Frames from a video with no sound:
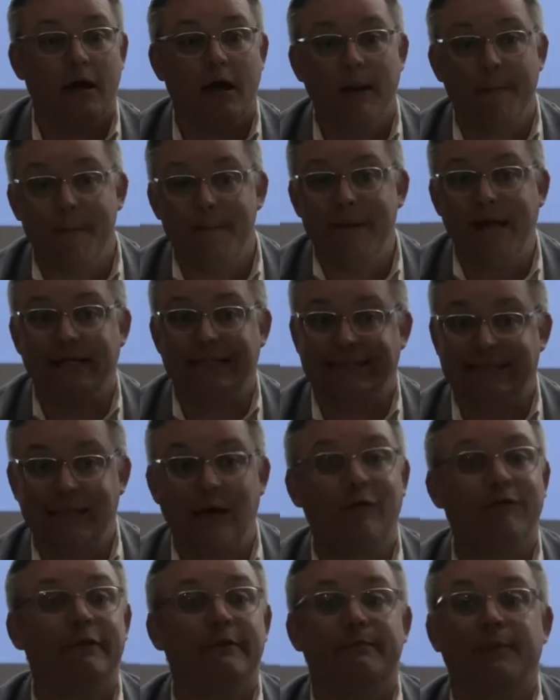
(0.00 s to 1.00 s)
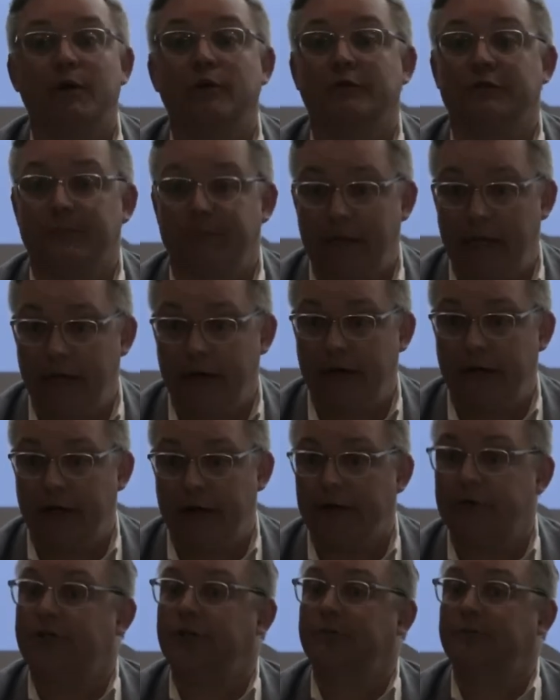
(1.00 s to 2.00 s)
a self-imposed
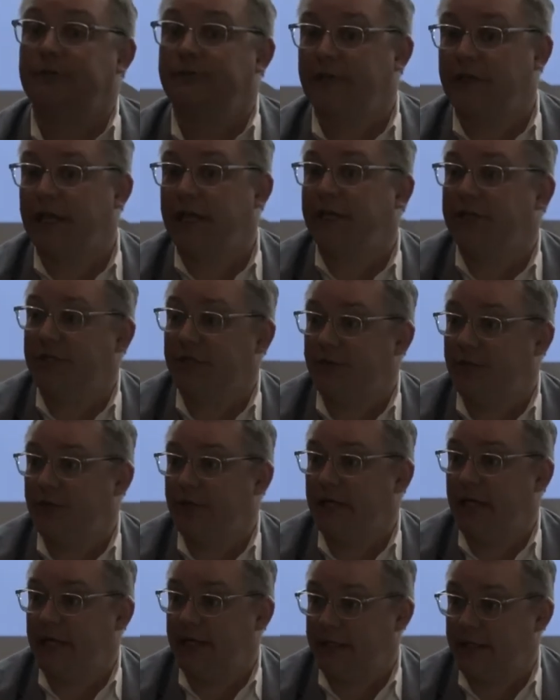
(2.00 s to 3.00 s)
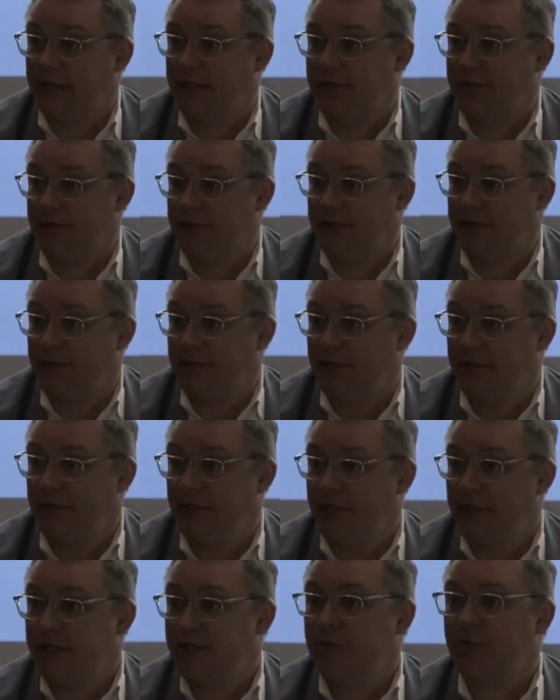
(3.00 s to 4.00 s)
barrier in terms of engaging with the United Nations.
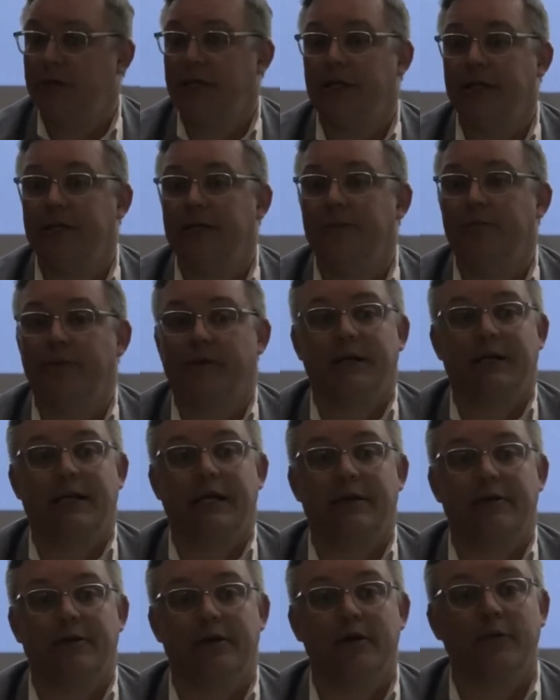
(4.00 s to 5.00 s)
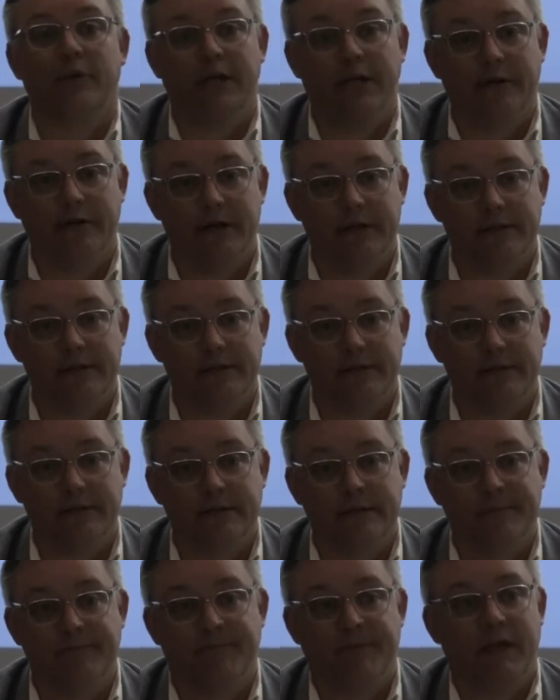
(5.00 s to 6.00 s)
So we needed to bring together coherence,
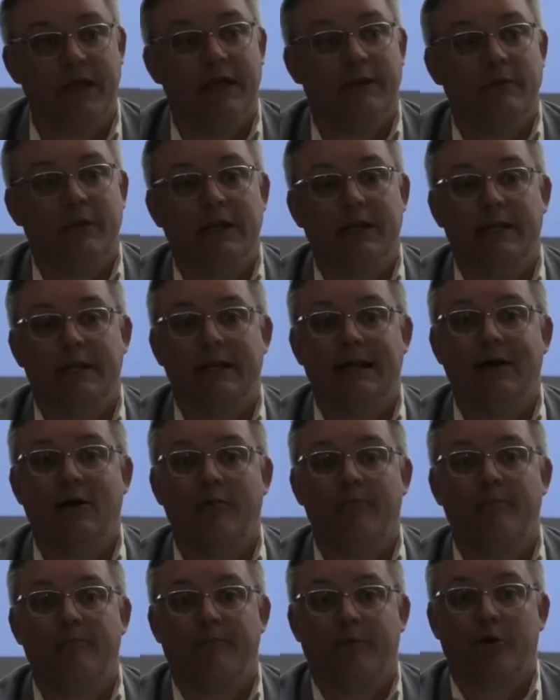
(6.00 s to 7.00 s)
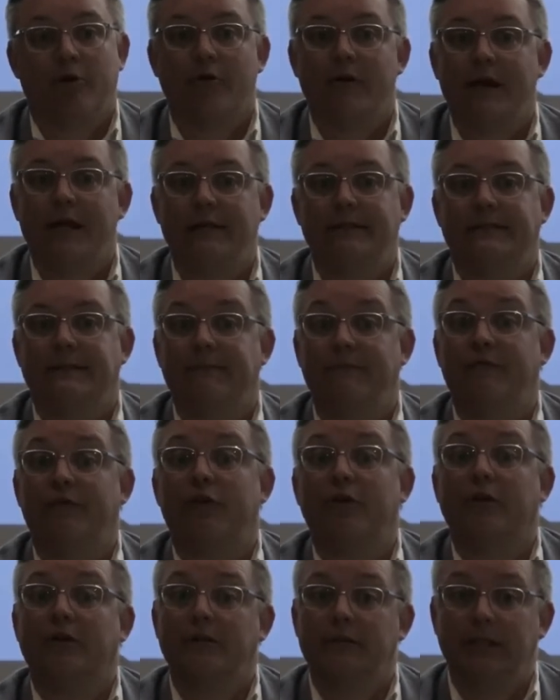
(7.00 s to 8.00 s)
and we needed to help create some
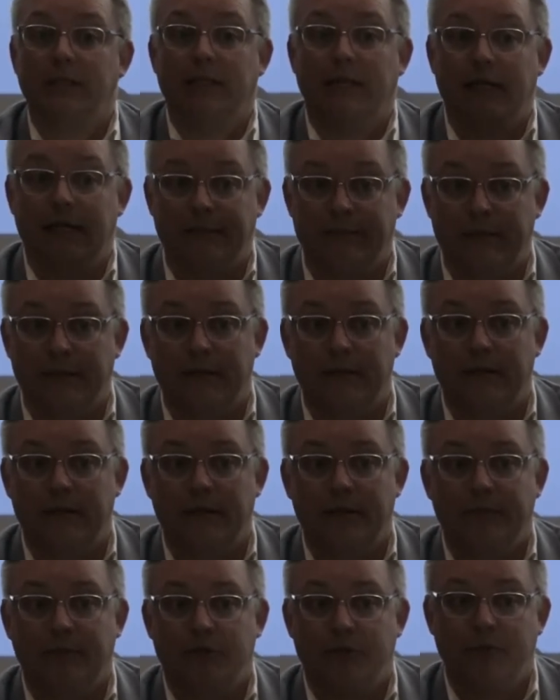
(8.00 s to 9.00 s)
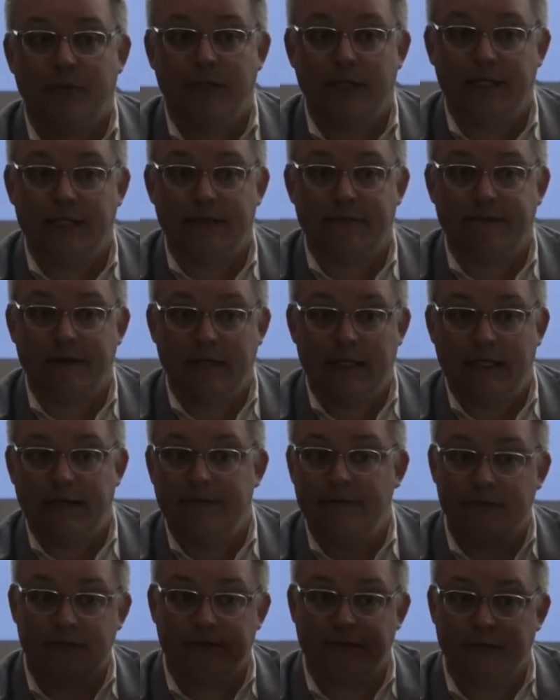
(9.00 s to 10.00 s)
vertical alignment between the different
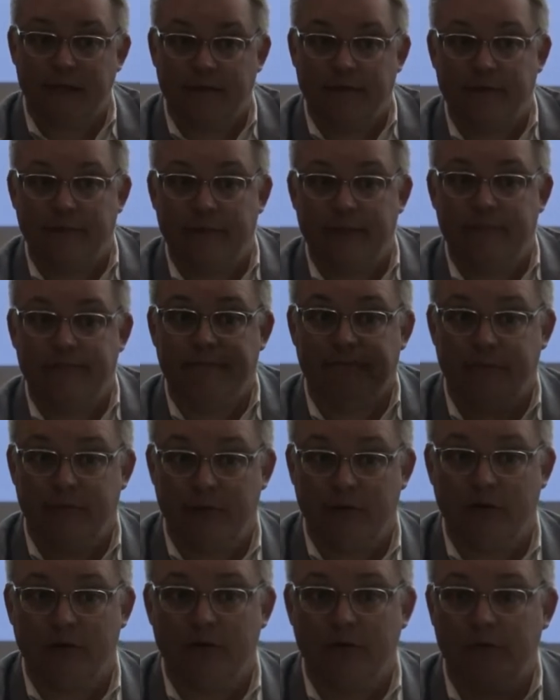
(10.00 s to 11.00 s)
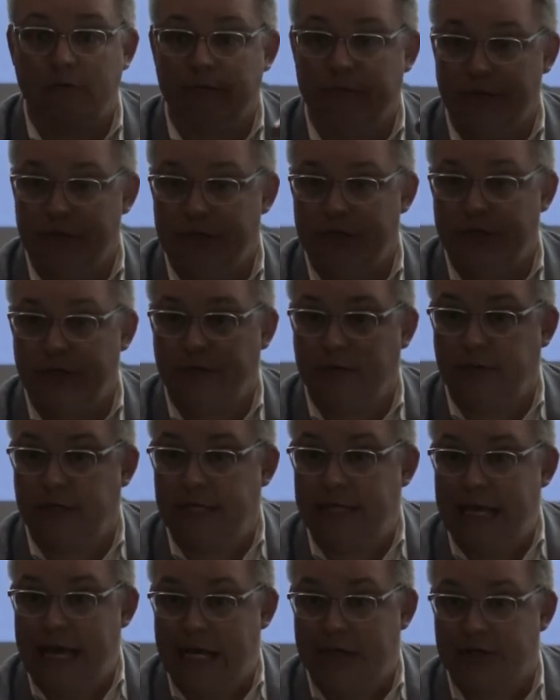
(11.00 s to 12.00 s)
levels of government, local, regional,
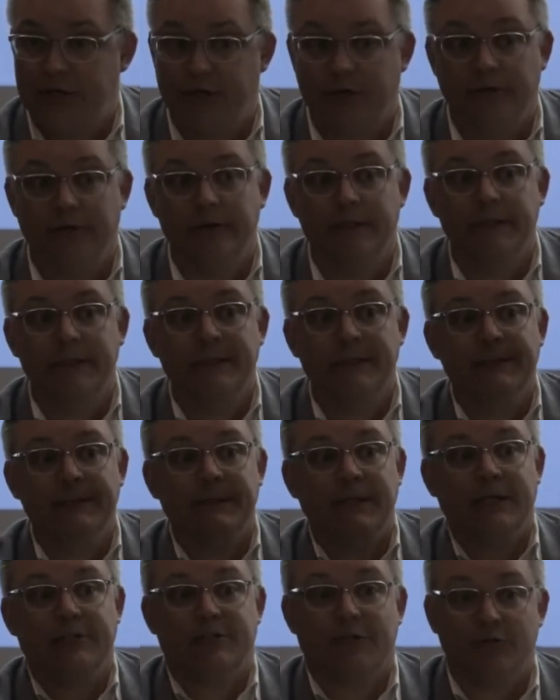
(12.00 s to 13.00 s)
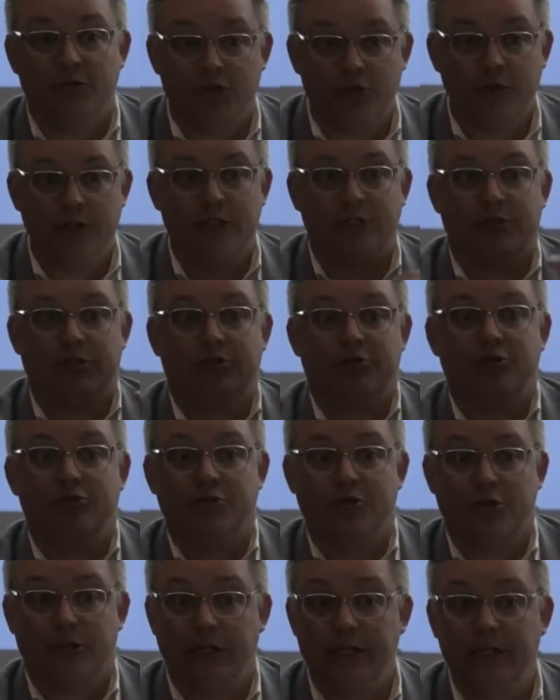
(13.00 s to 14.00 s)
and national. And so new
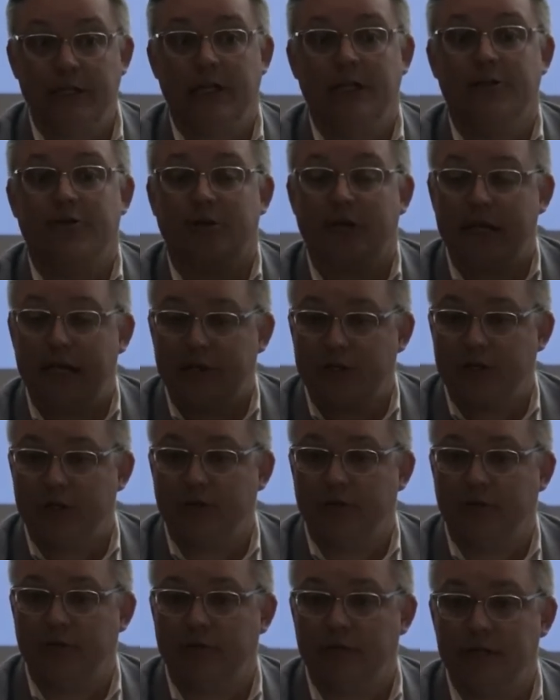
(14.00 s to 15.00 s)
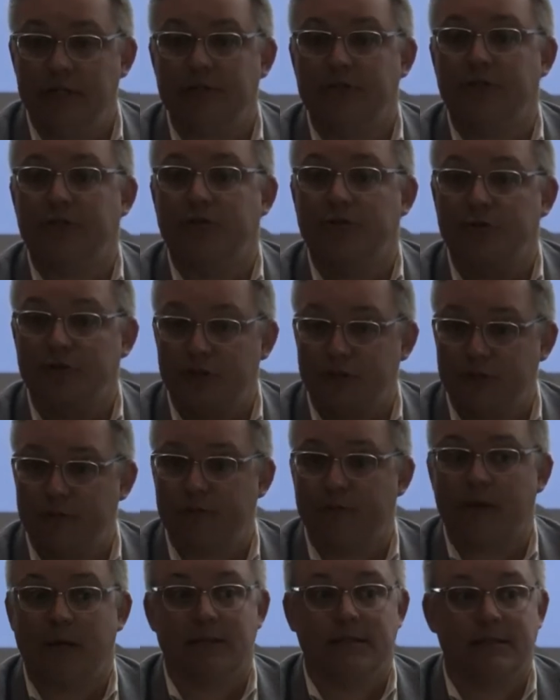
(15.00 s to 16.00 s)
international institutions and
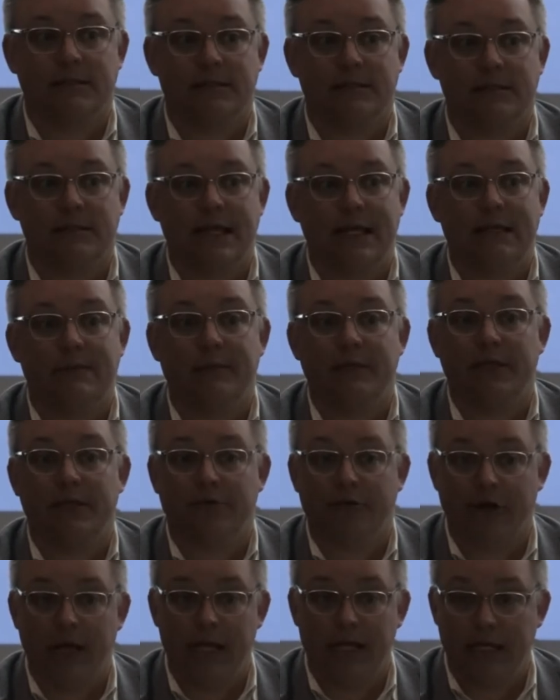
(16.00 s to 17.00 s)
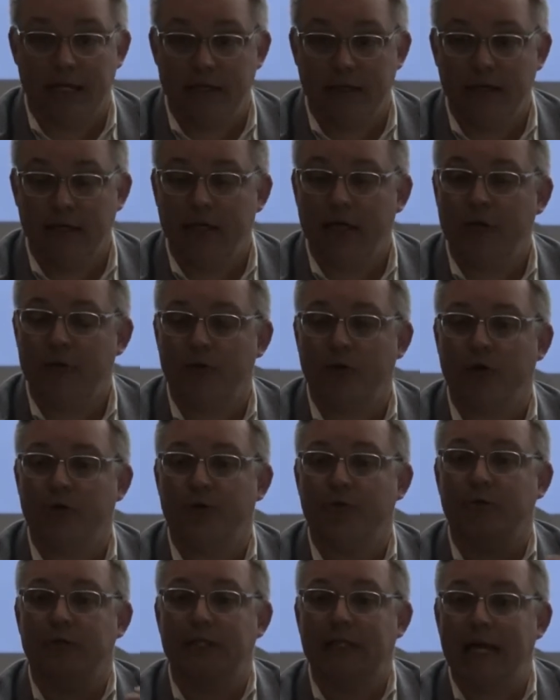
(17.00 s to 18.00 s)
processes had to be created in order
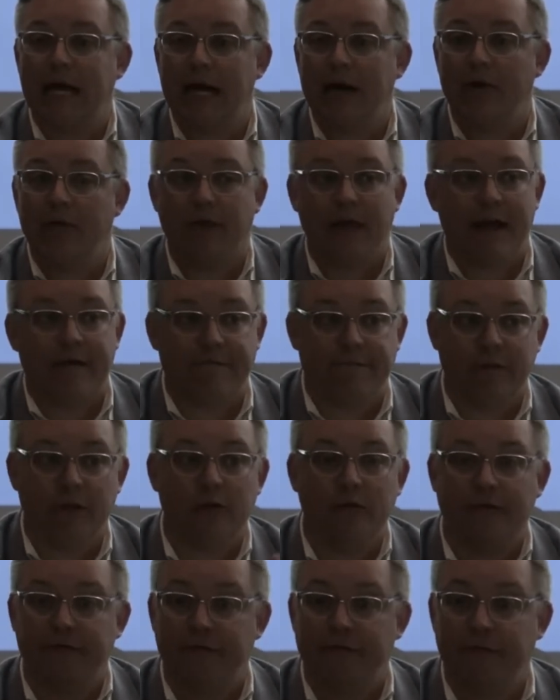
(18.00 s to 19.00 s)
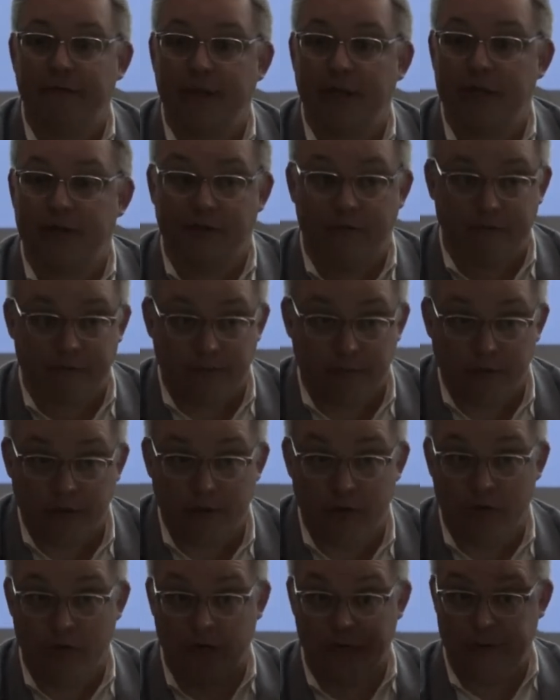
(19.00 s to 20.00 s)
to allow that flow of information from
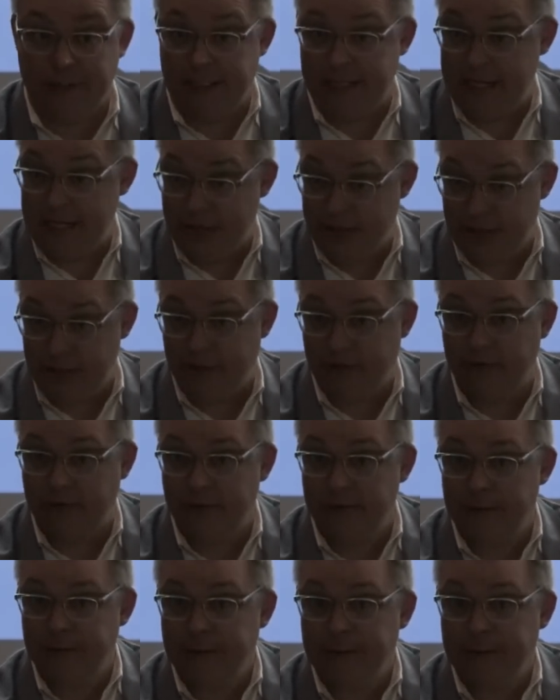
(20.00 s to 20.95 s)
local to national.